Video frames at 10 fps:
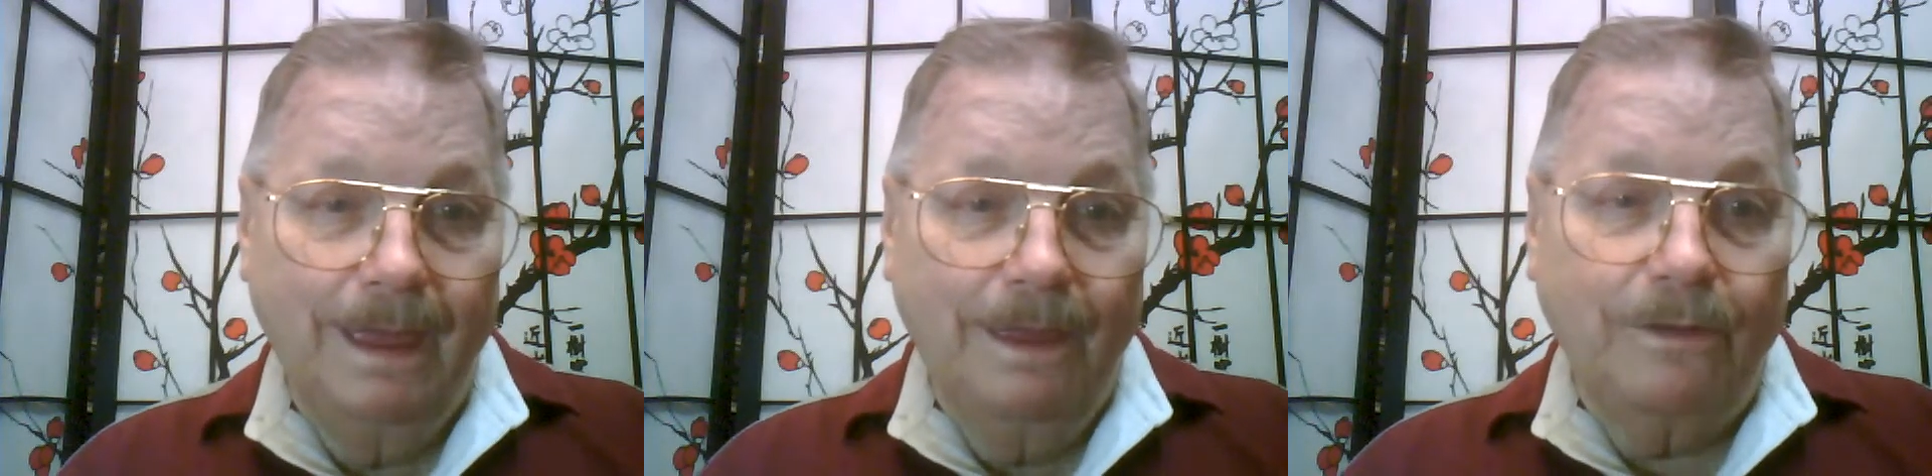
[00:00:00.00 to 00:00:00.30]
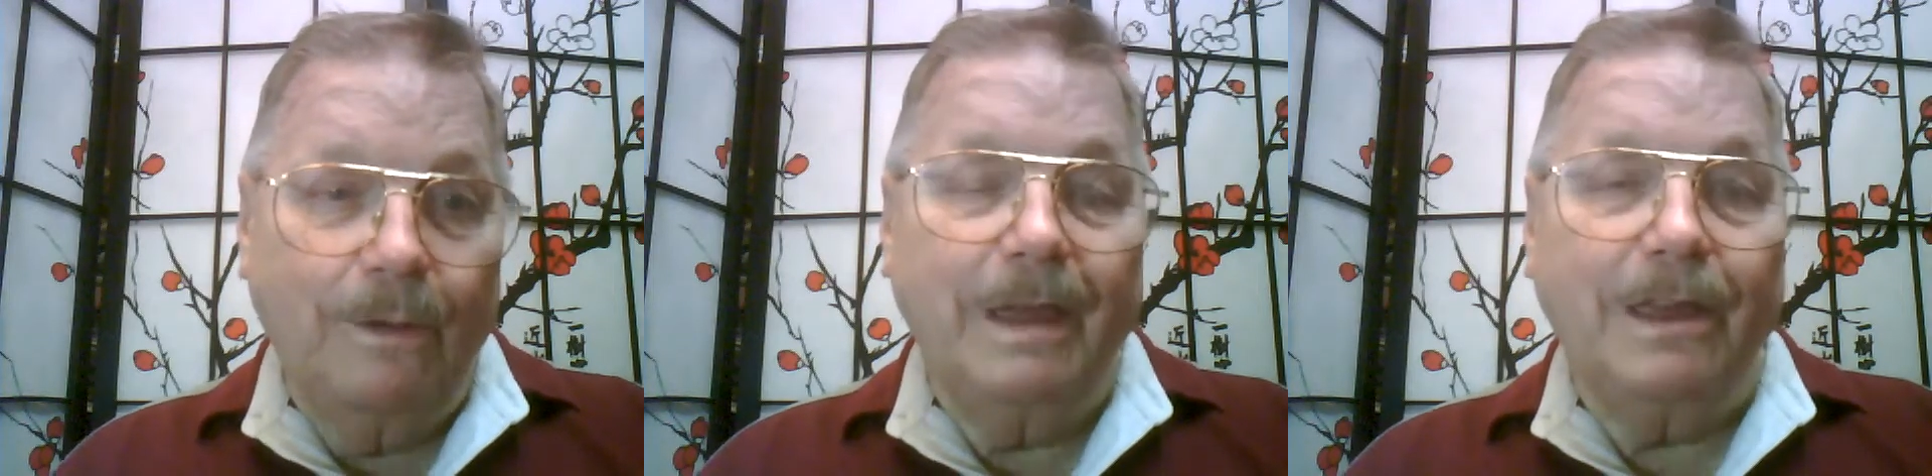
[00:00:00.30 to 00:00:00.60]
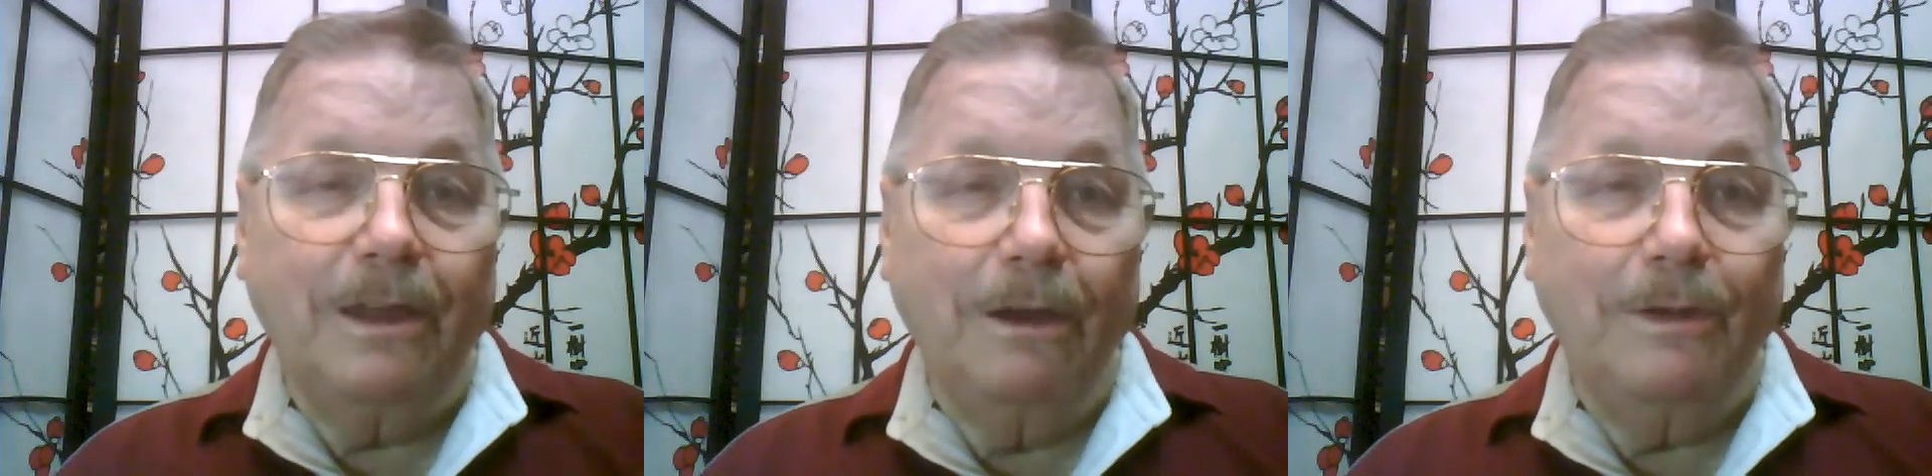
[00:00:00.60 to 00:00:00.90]
So I
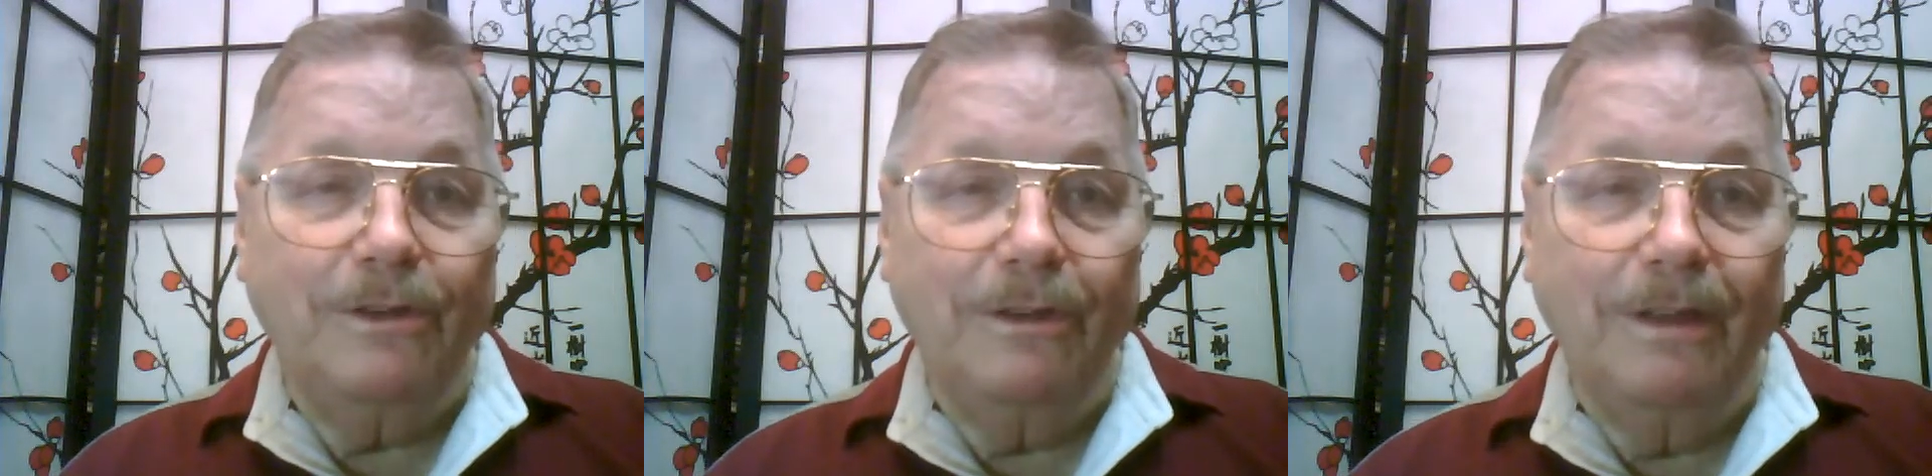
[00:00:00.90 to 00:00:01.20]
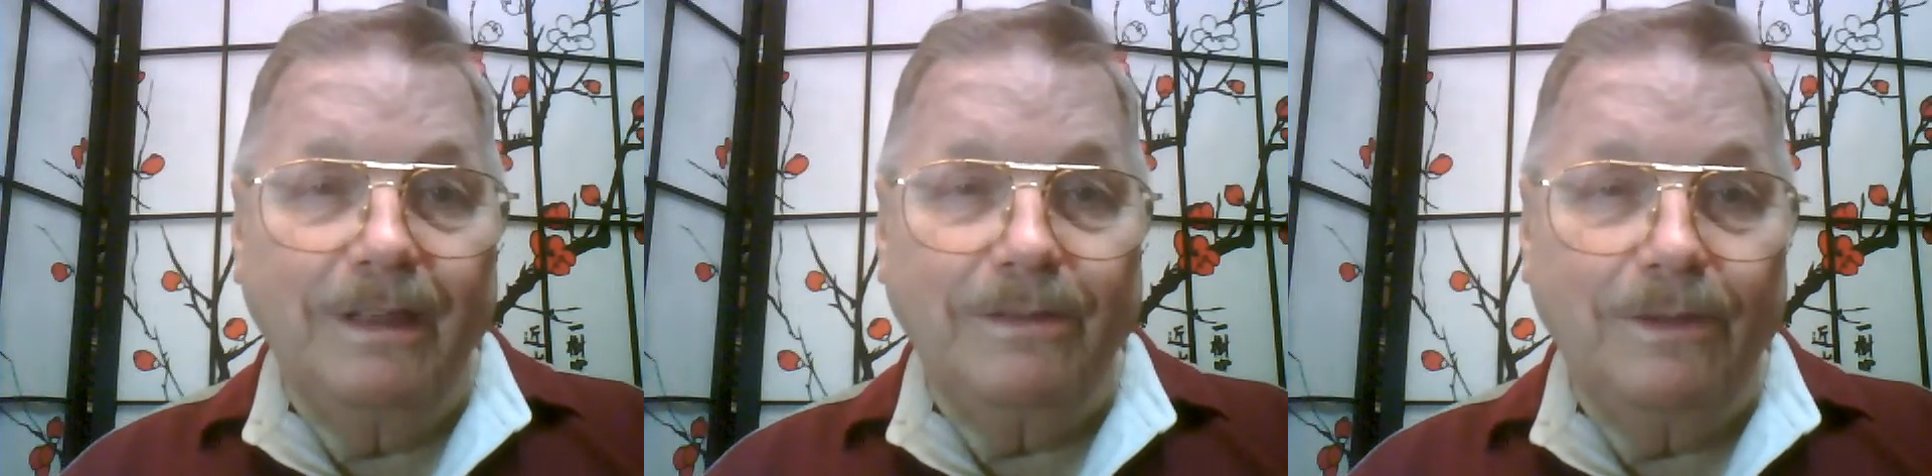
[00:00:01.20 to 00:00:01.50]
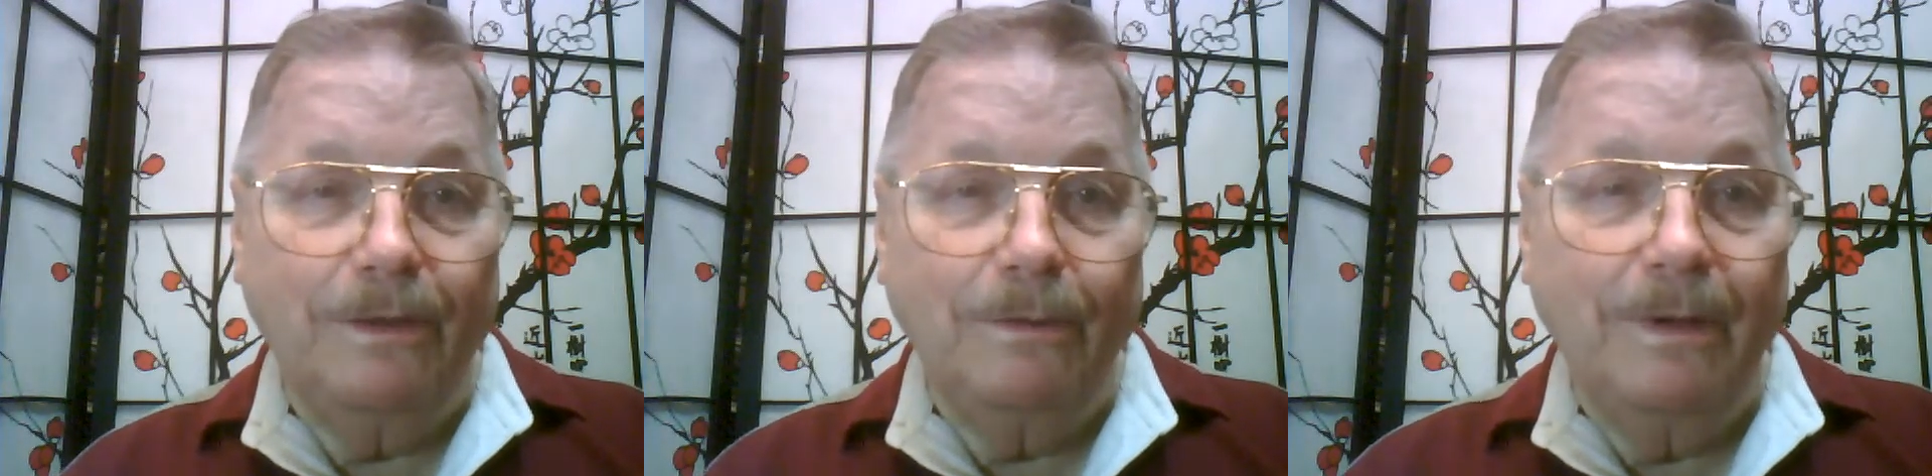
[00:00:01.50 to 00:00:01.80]
encourage you
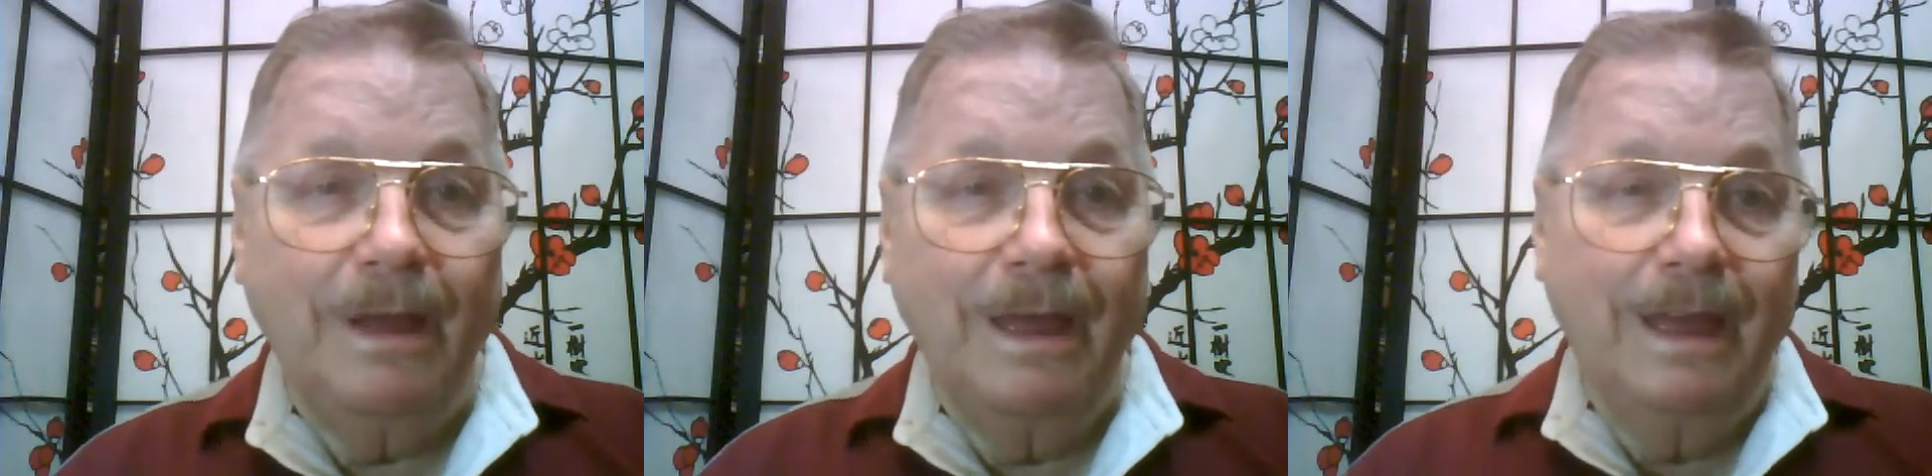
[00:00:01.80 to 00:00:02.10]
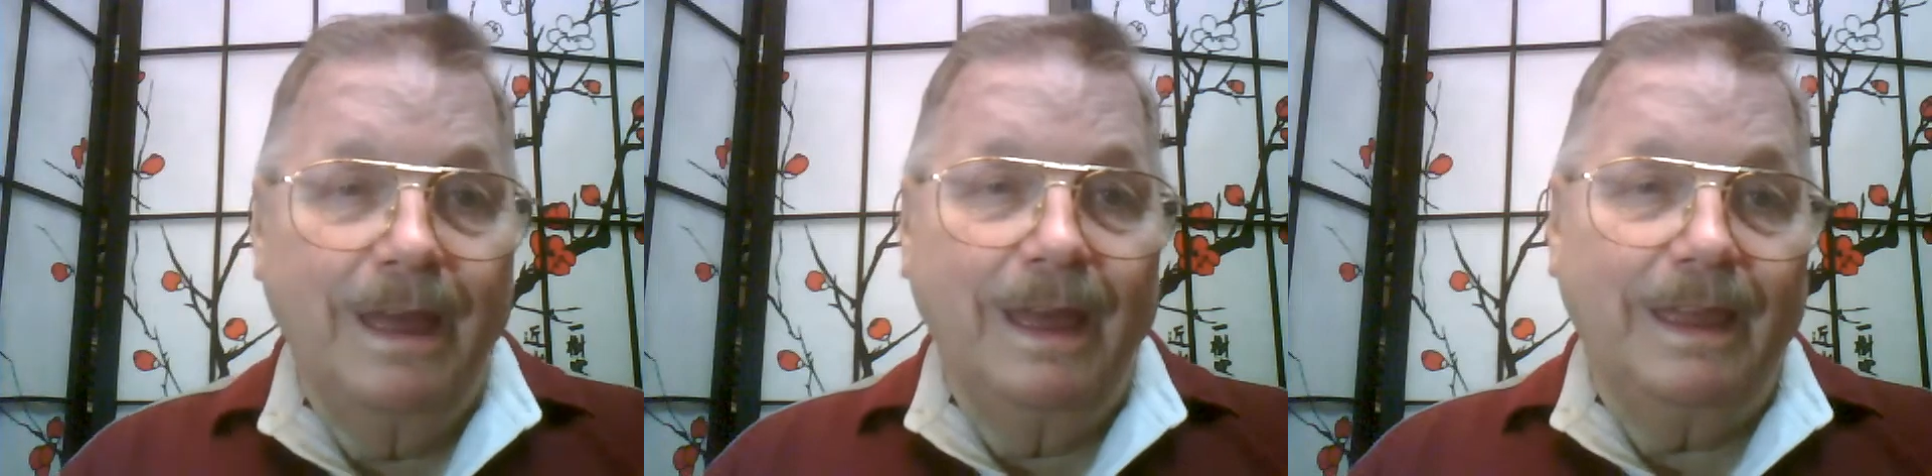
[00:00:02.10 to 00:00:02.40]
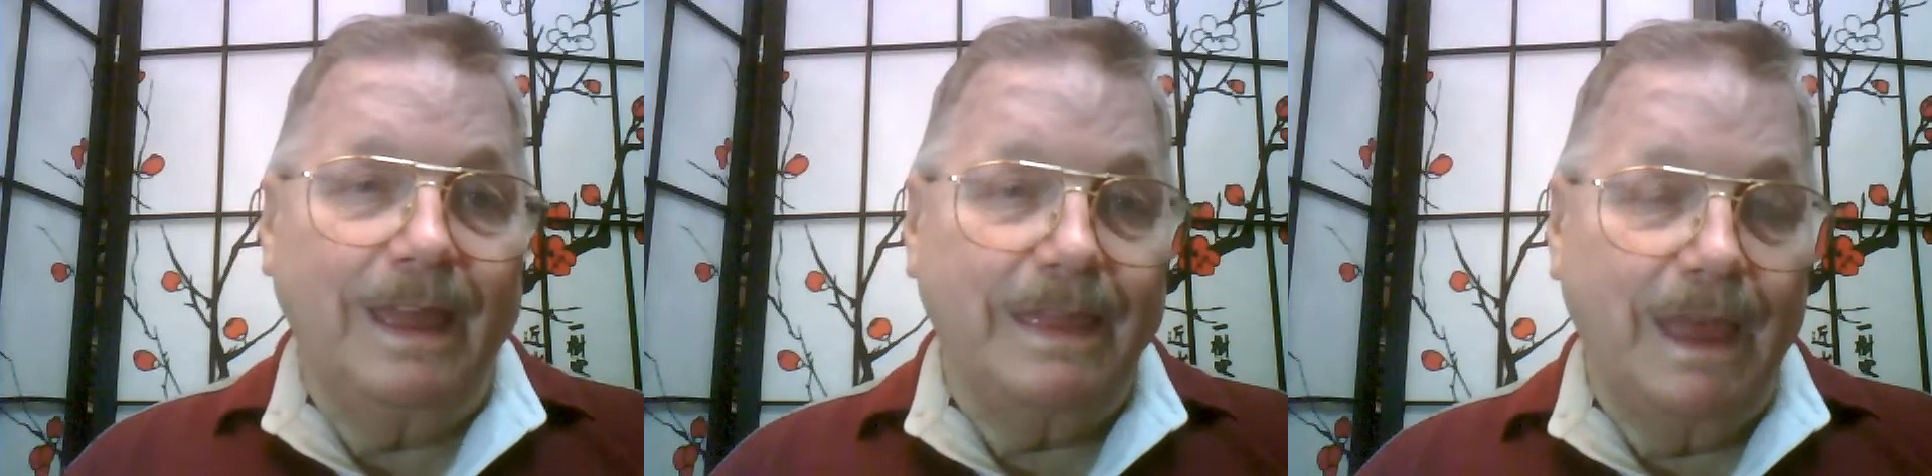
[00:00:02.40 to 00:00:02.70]
to
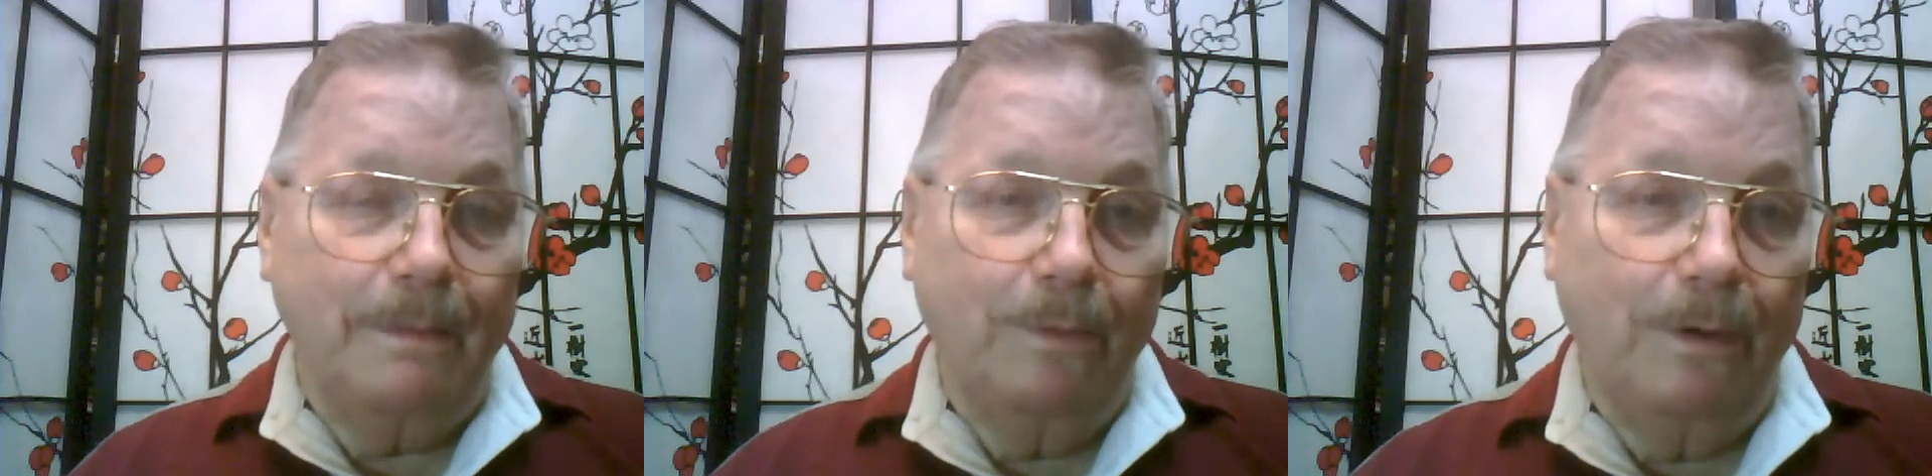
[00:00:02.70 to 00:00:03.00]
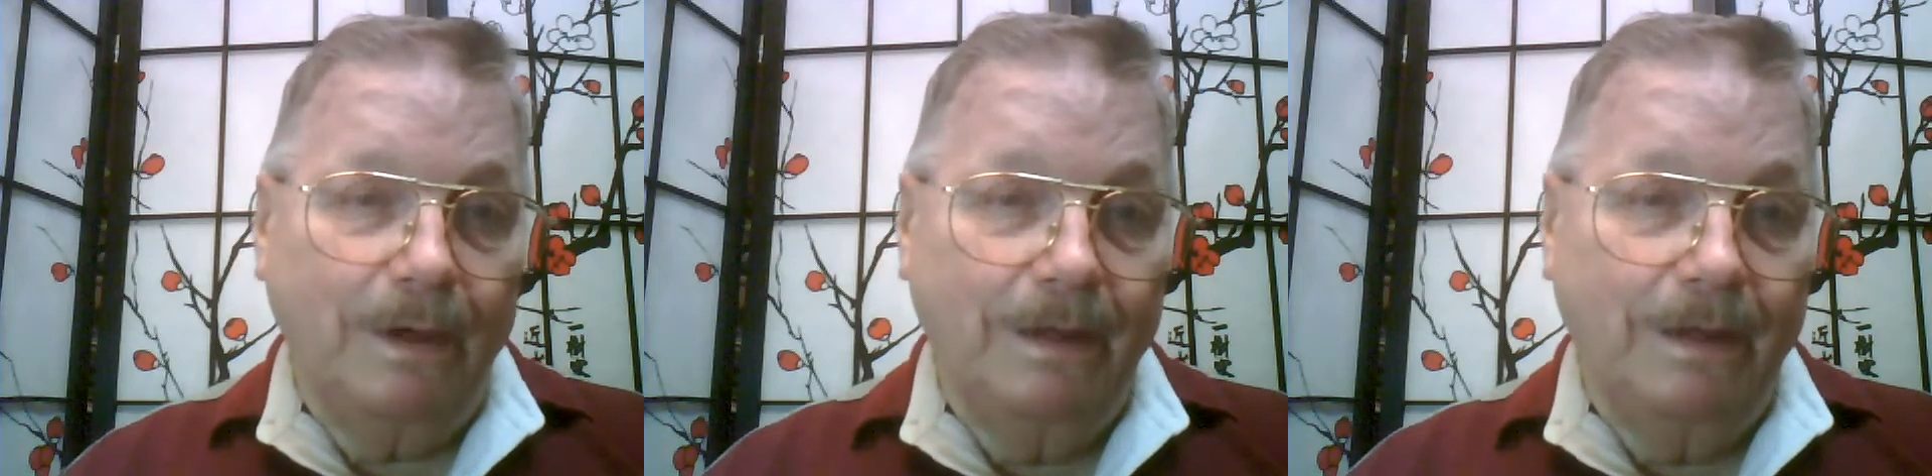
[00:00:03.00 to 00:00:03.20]
get that book